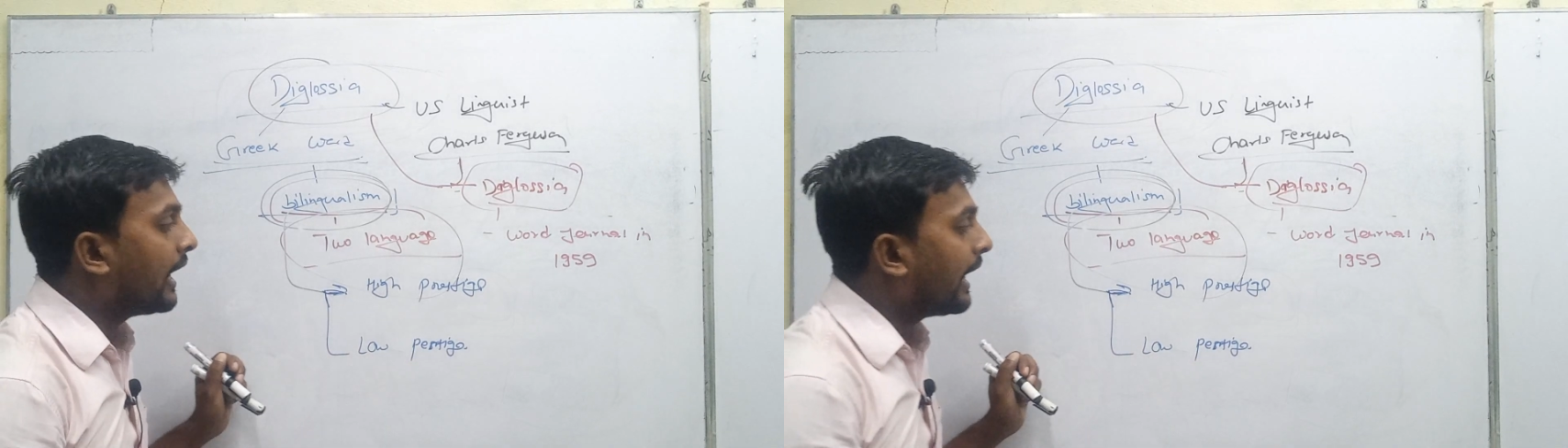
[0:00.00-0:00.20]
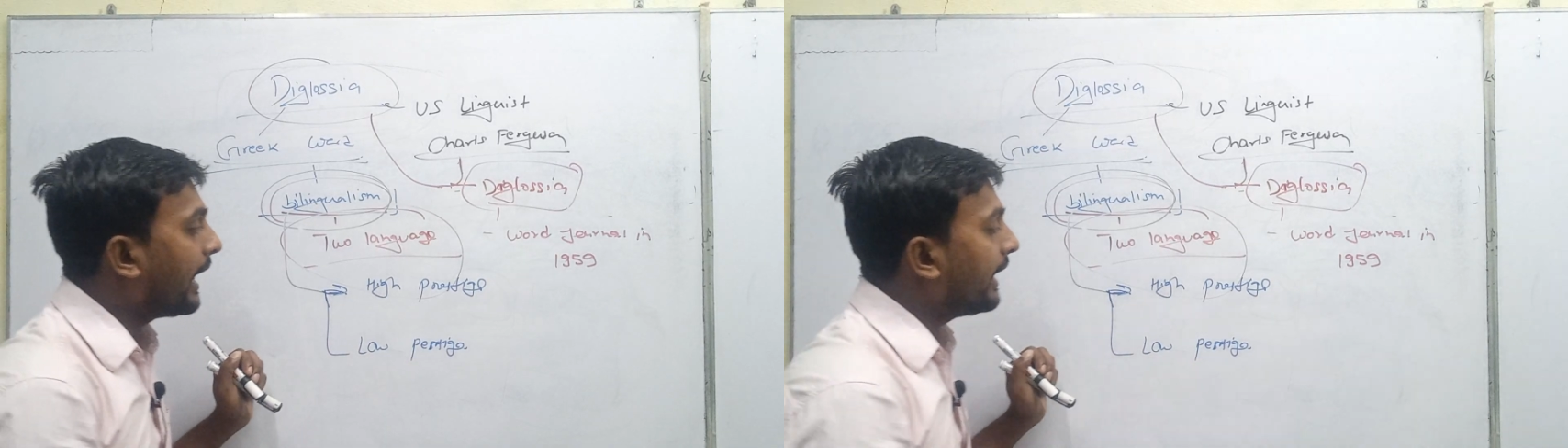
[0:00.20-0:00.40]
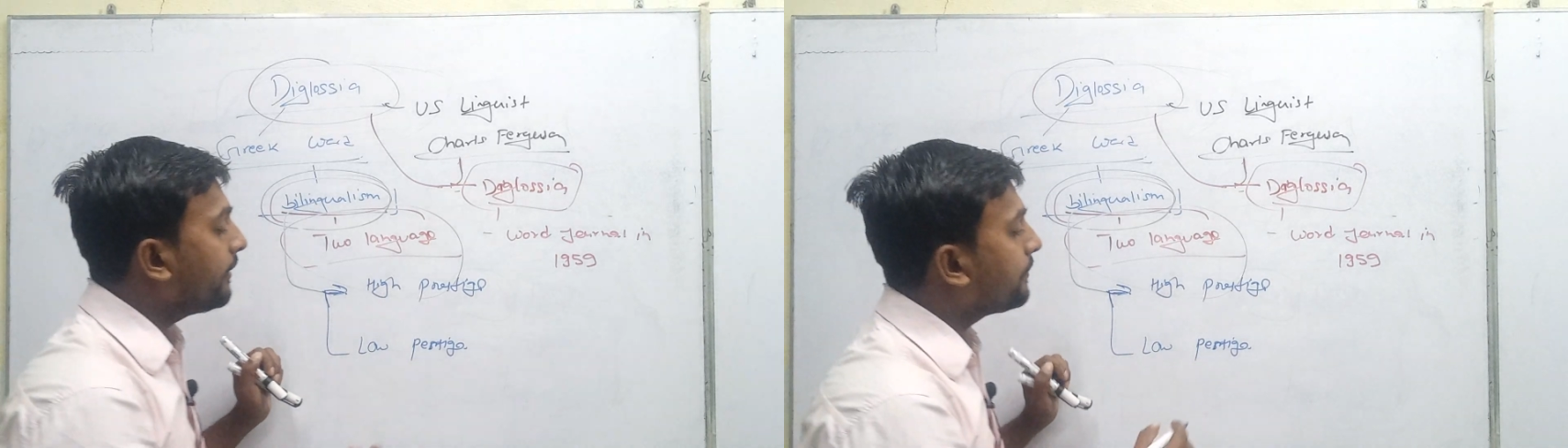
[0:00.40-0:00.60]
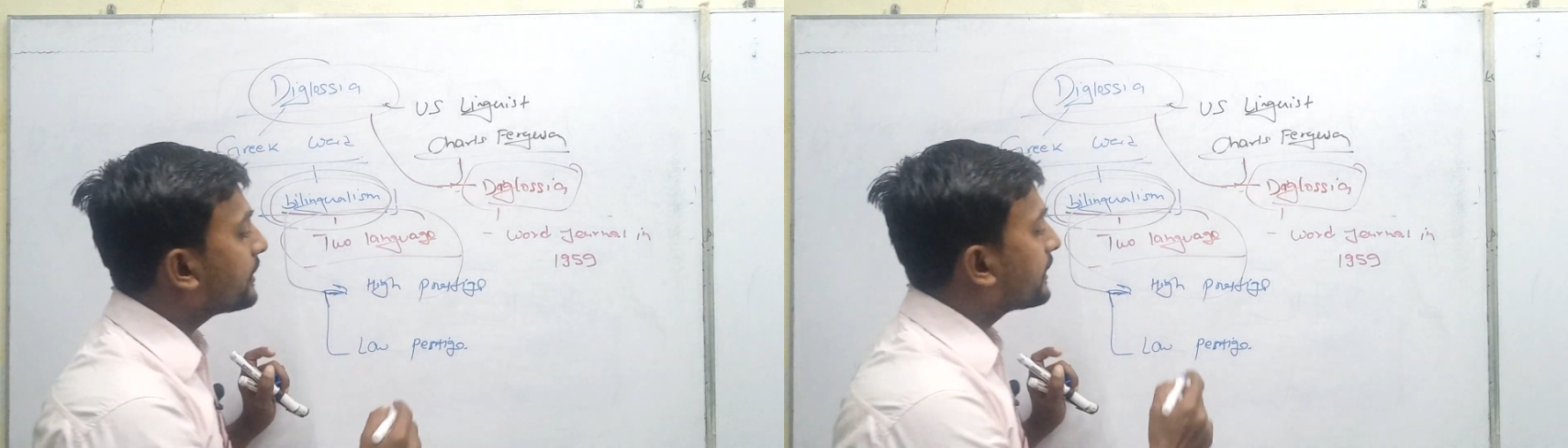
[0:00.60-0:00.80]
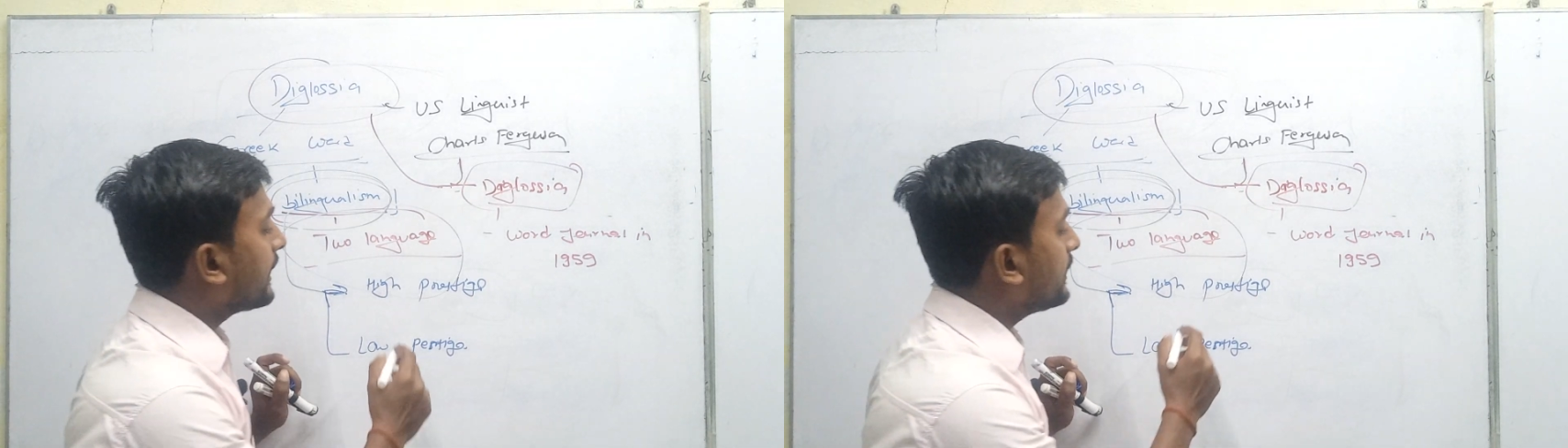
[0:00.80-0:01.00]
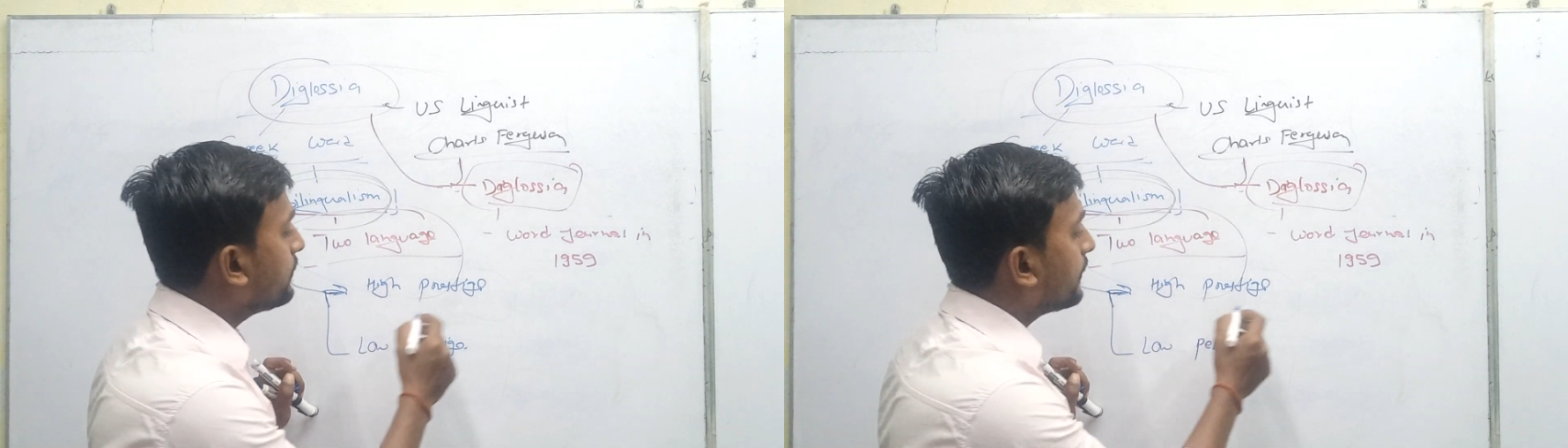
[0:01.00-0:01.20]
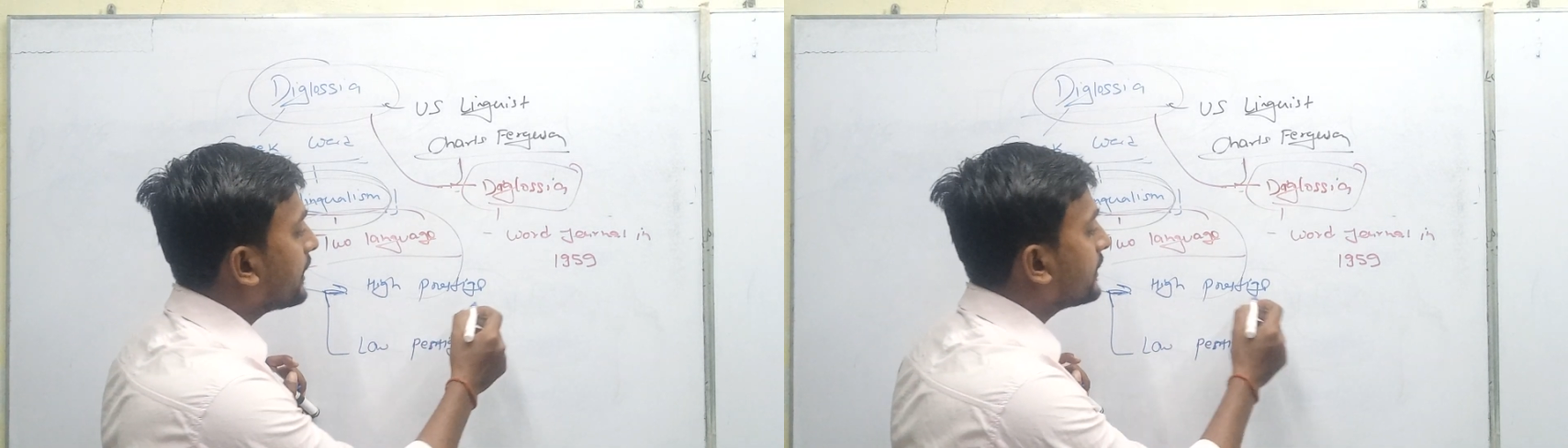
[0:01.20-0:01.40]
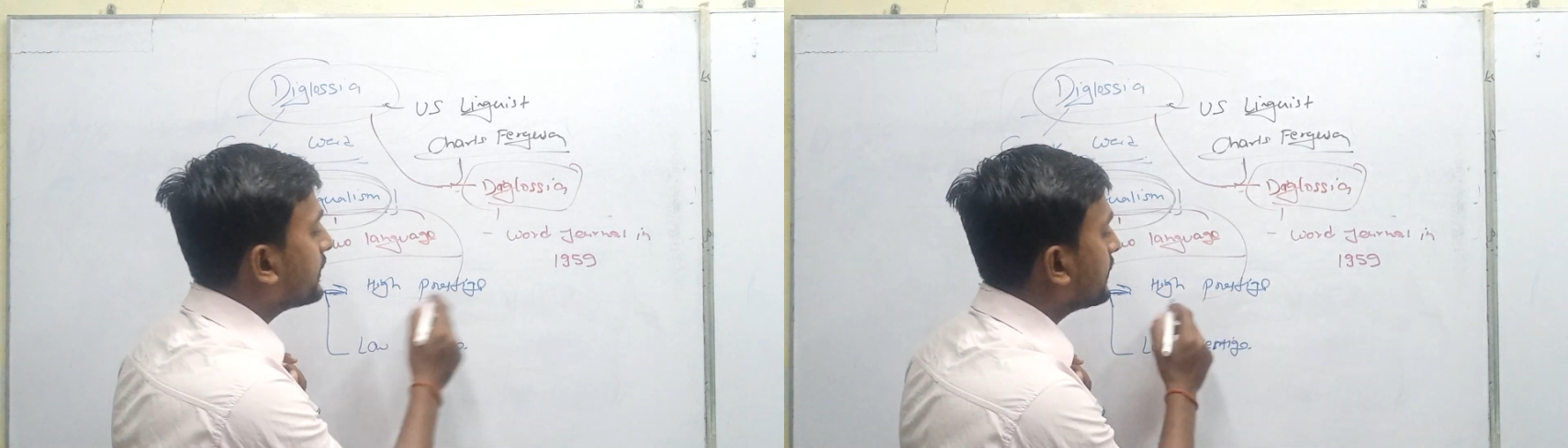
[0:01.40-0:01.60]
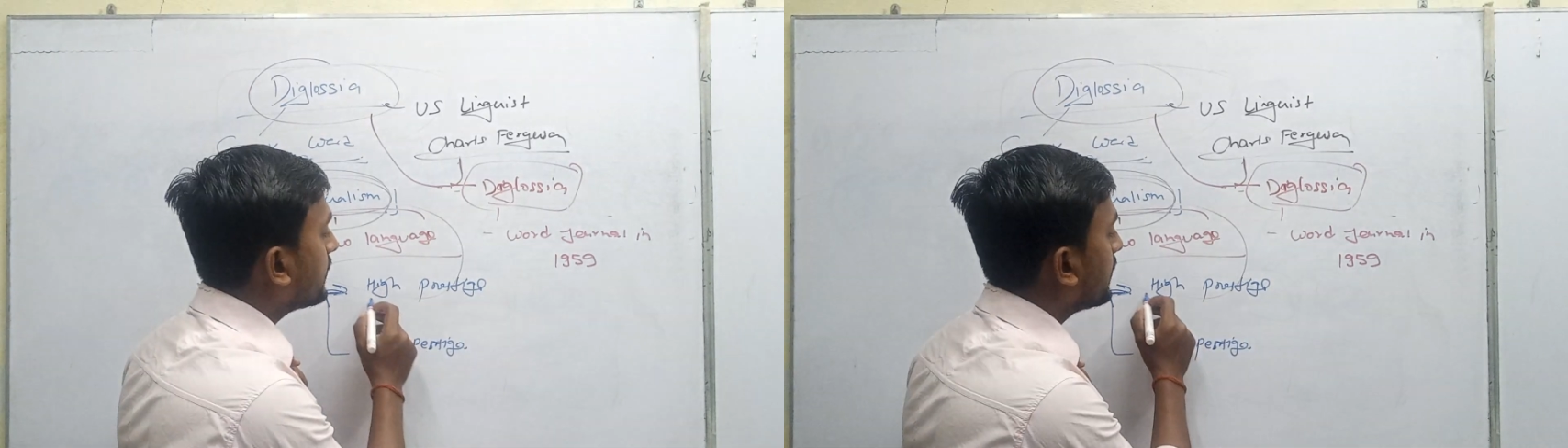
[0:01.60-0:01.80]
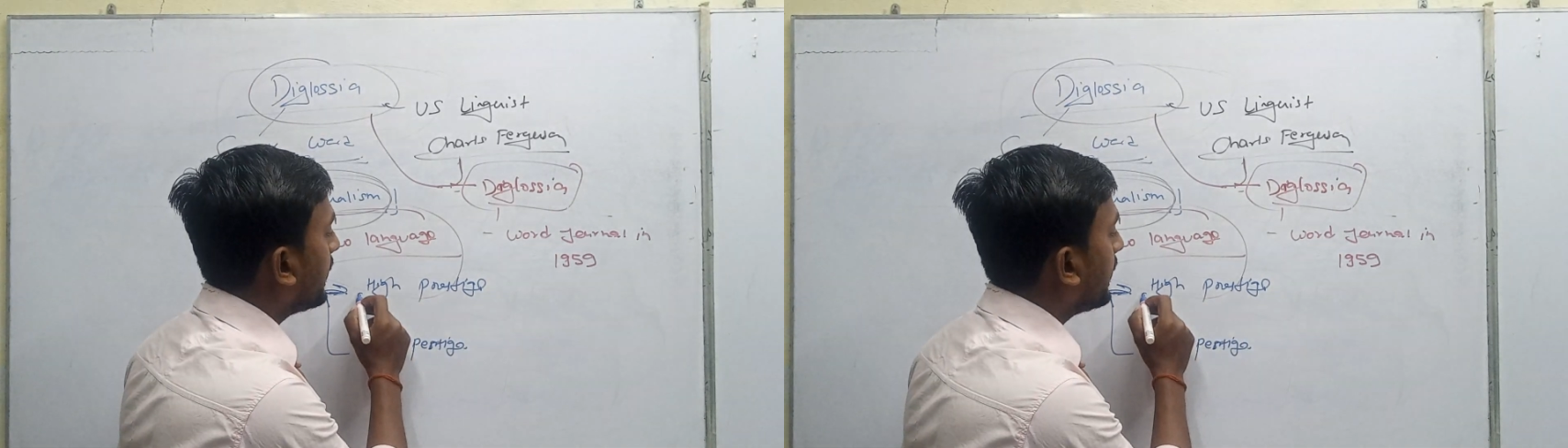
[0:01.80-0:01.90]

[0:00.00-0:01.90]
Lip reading: High prestige was it